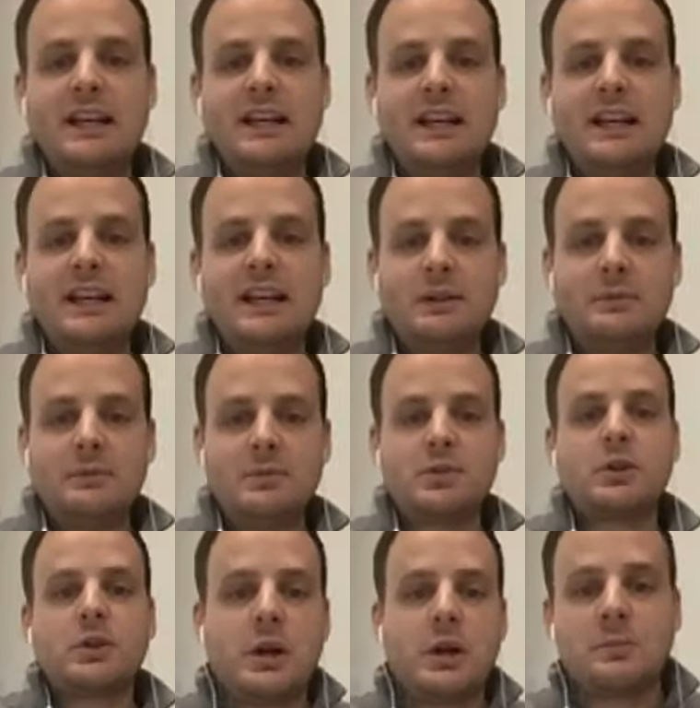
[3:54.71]
um, the
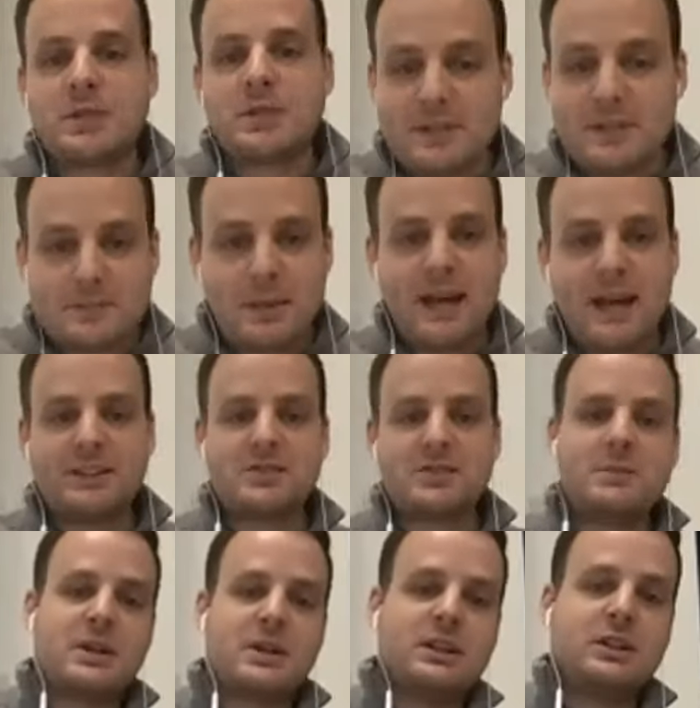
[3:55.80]
requirements of a spec or
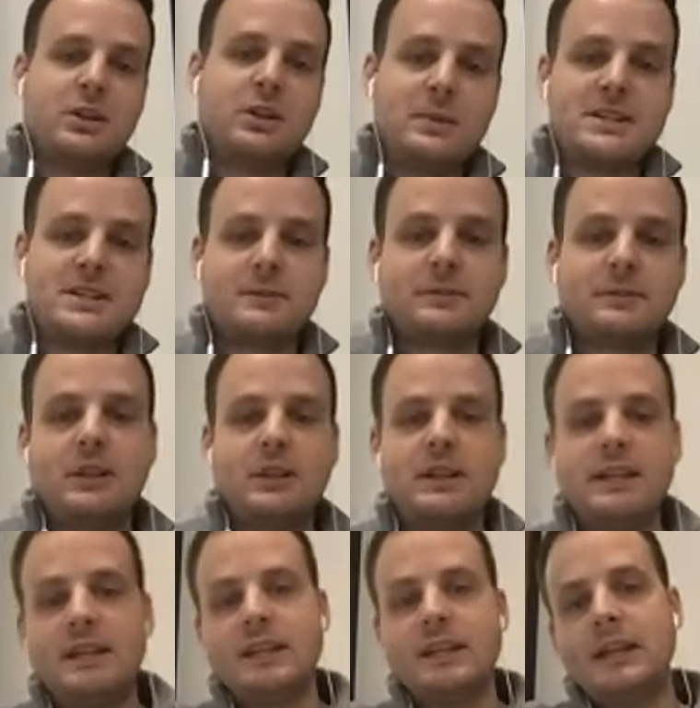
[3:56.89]
something a little bit
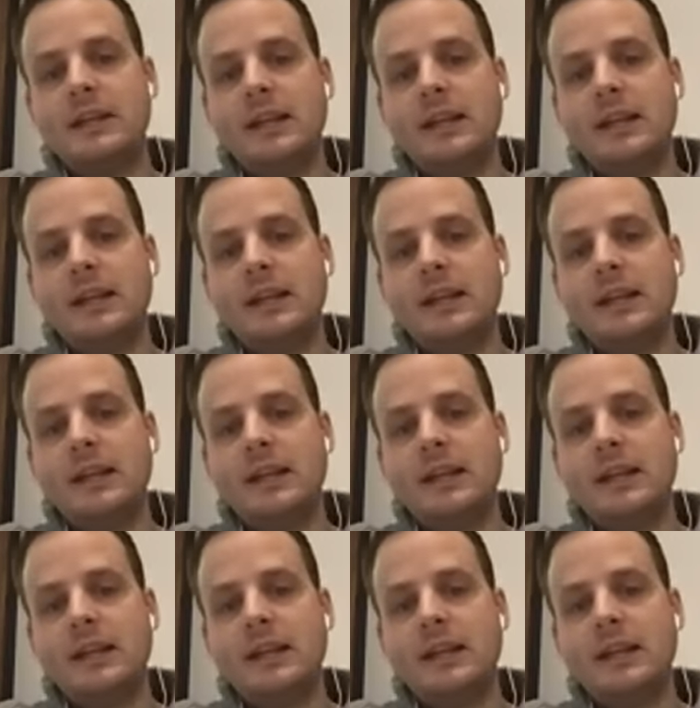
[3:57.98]
differently,